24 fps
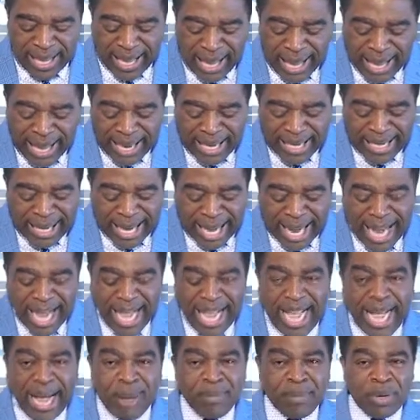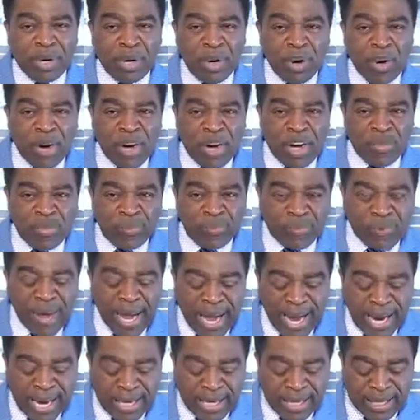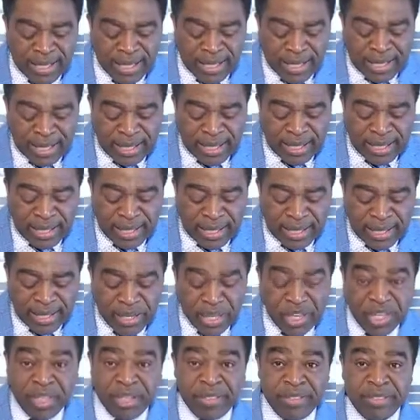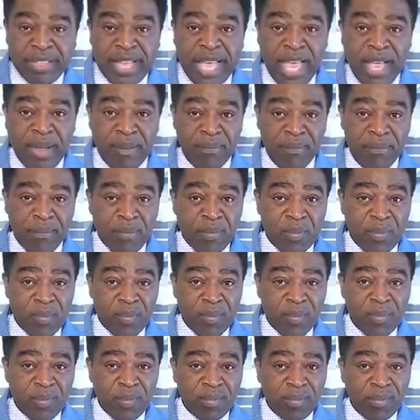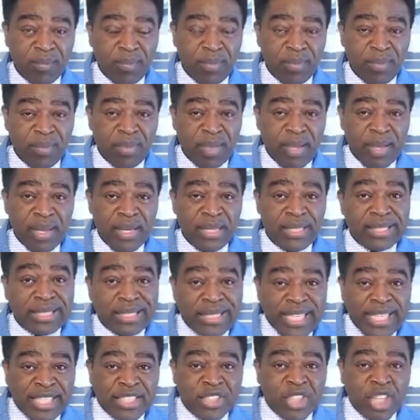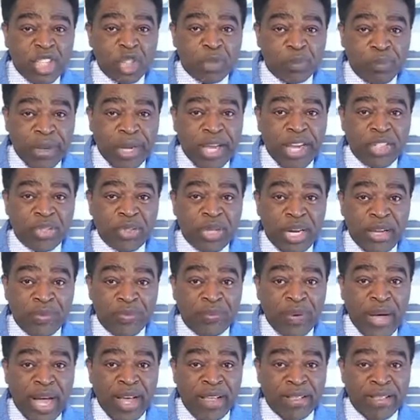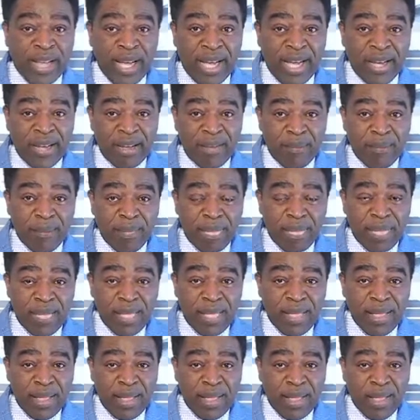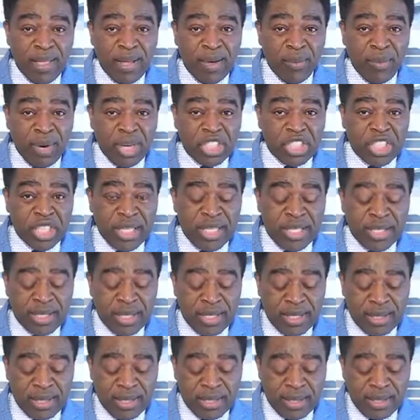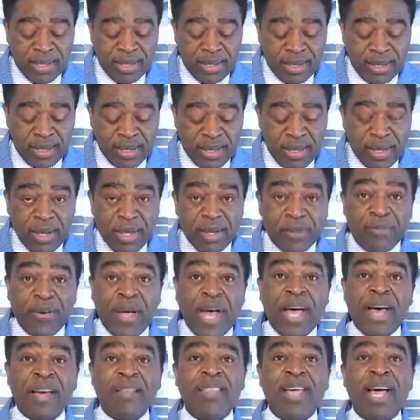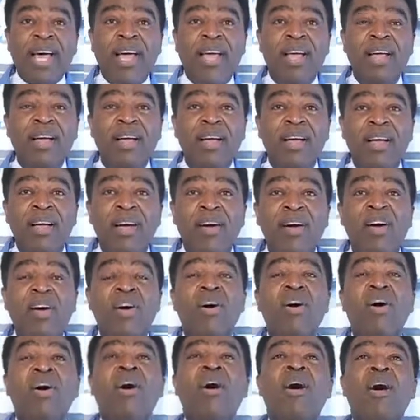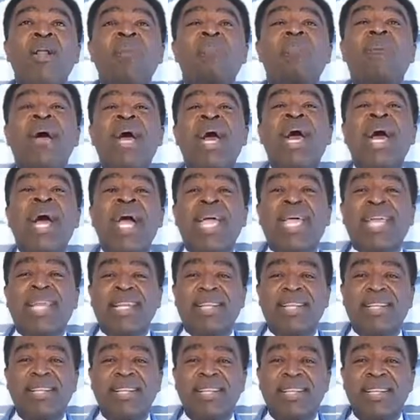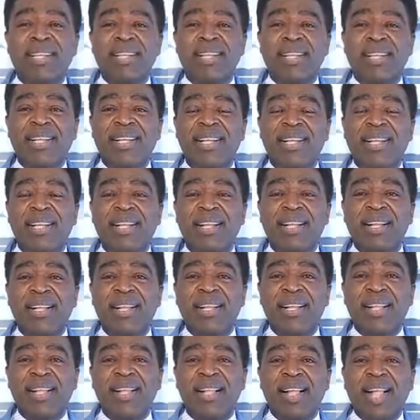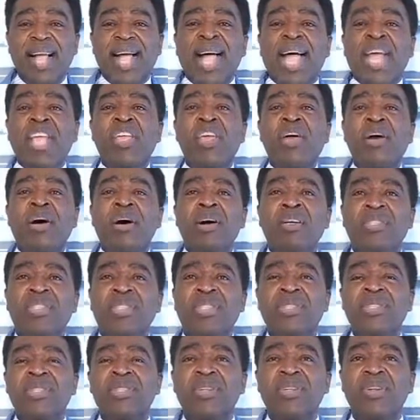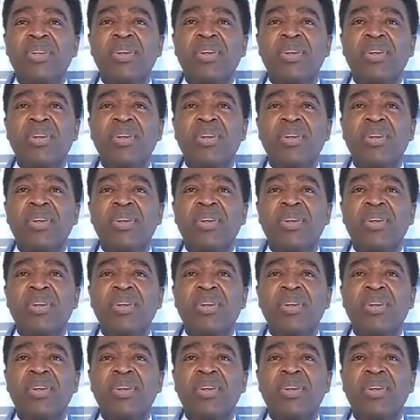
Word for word: and I am glorified in them. Jesus speaking to the Father. Watch it. Father, all mine are yours.